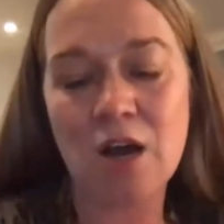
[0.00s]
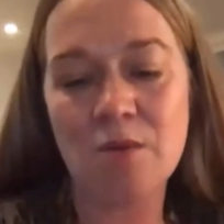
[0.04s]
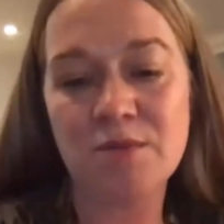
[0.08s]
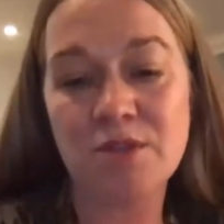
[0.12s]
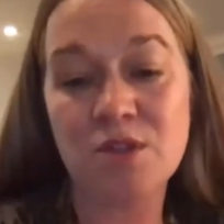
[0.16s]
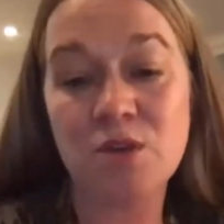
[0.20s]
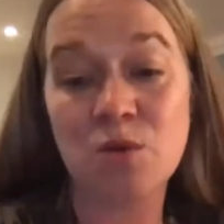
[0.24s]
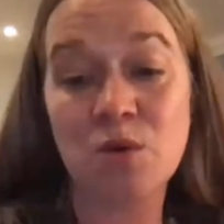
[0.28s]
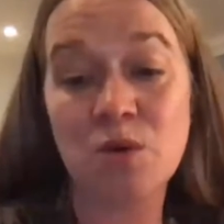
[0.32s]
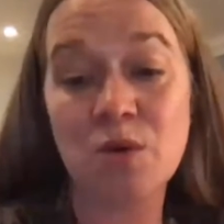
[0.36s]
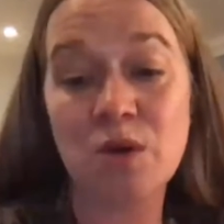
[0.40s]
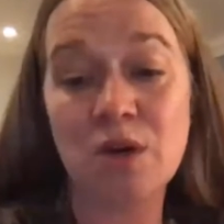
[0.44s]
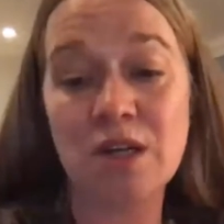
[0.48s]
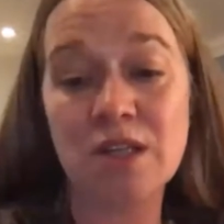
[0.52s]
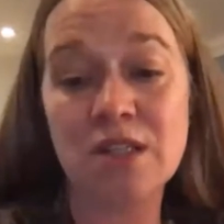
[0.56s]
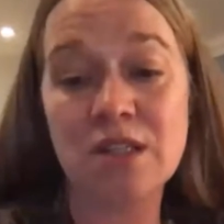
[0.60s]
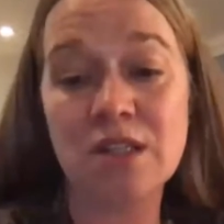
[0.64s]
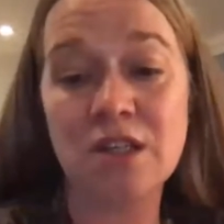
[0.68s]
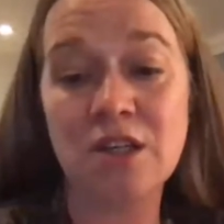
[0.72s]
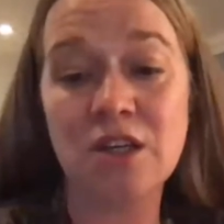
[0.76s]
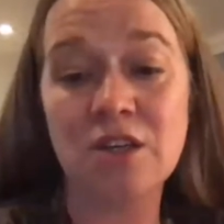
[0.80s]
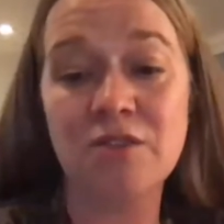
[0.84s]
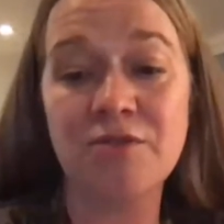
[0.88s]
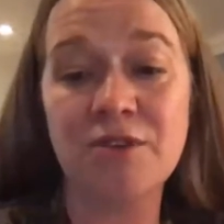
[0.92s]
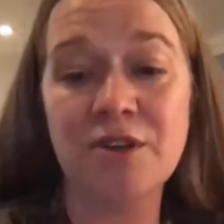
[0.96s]
So is
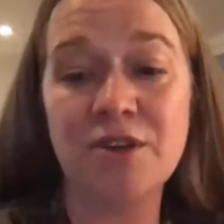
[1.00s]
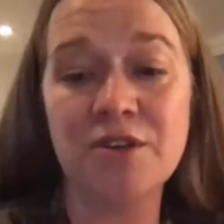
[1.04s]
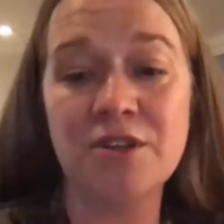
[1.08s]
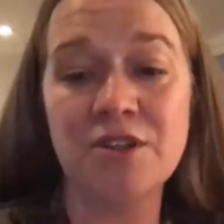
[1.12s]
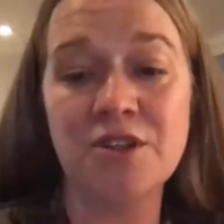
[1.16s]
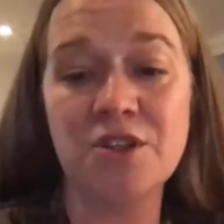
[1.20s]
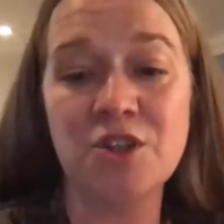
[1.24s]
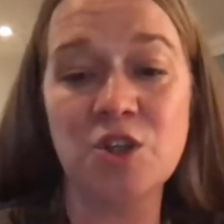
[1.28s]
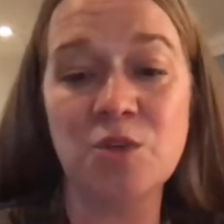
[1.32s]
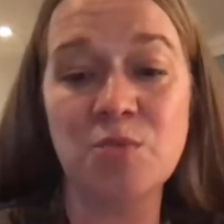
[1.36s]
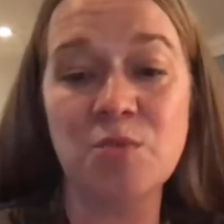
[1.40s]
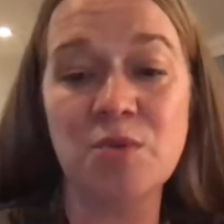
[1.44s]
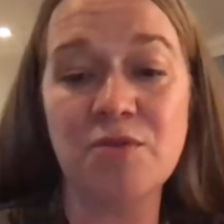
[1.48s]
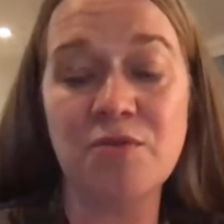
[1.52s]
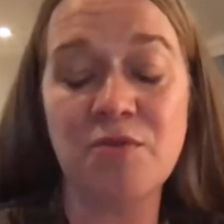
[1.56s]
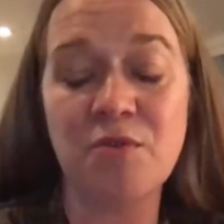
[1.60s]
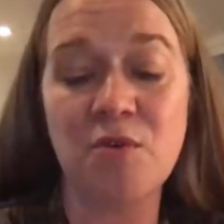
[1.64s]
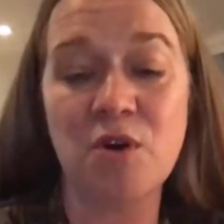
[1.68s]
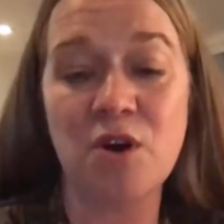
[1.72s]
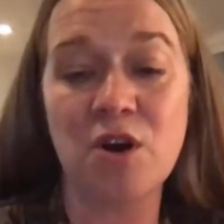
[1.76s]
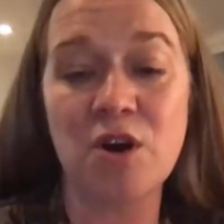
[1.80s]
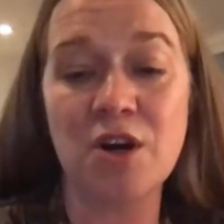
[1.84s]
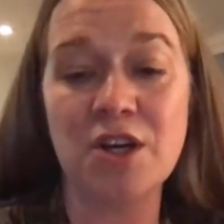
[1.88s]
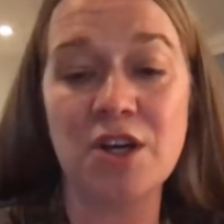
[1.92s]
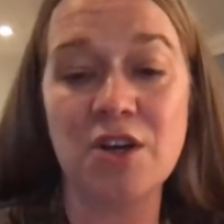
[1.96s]
it good for you to do
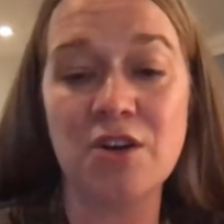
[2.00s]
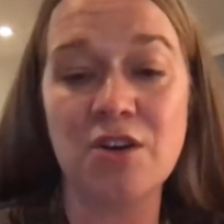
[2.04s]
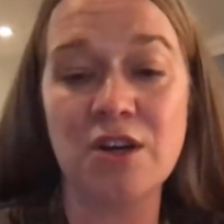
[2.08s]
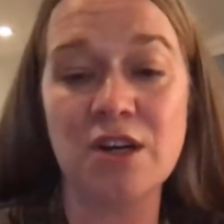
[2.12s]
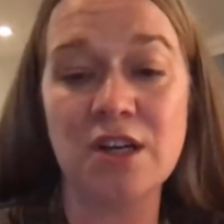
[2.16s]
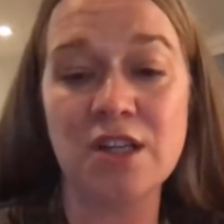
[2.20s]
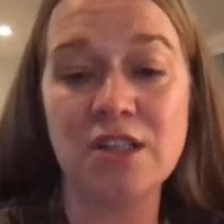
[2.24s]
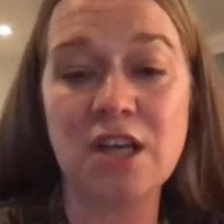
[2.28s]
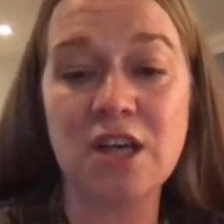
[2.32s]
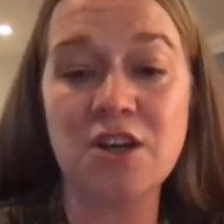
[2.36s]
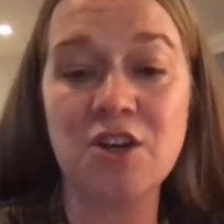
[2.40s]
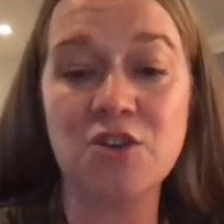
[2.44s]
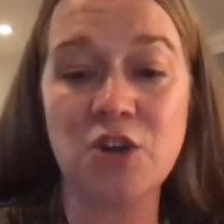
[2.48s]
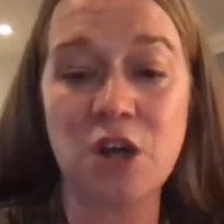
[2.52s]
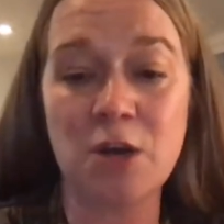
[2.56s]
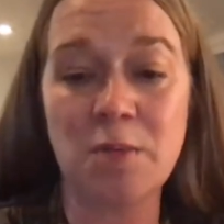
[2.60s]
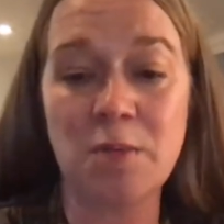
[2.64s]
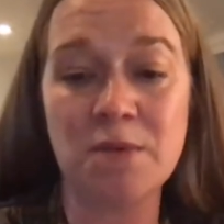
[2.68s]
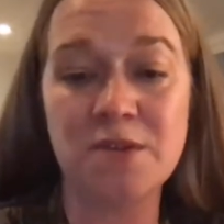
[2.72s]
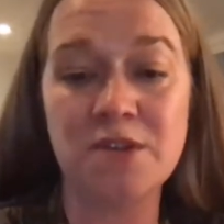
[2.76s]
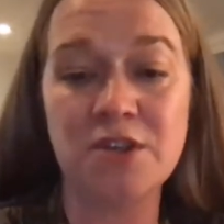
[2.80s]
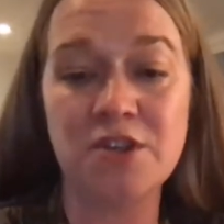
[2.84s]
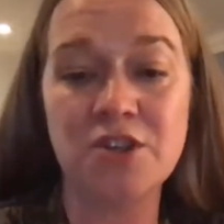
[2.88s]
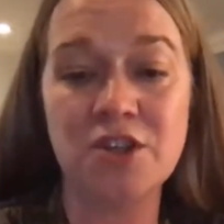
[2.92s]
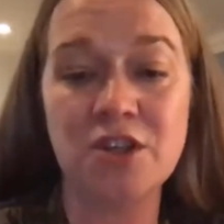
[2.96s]
before you're in a tenure track
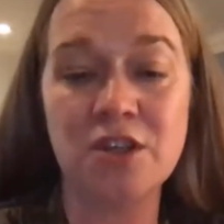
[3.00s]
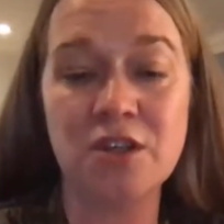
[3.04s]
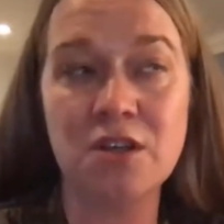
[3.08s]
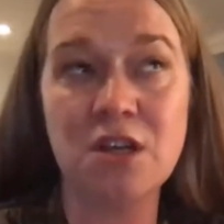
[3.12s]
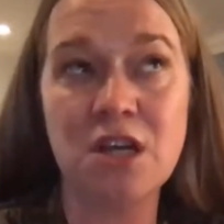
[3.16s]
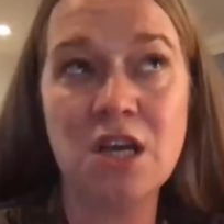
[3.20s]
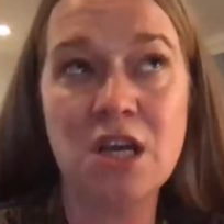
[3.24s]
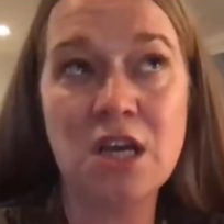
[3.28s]
position?